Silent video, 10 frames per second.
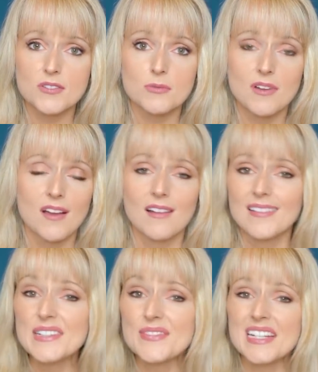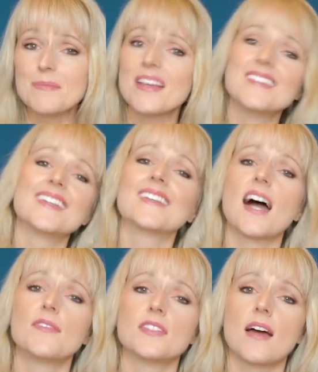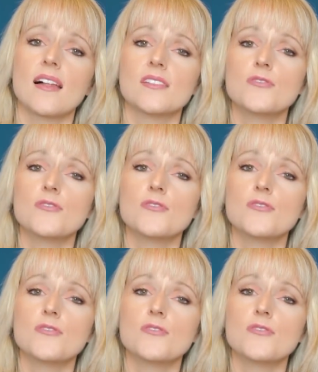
to live an amazing lifestyle,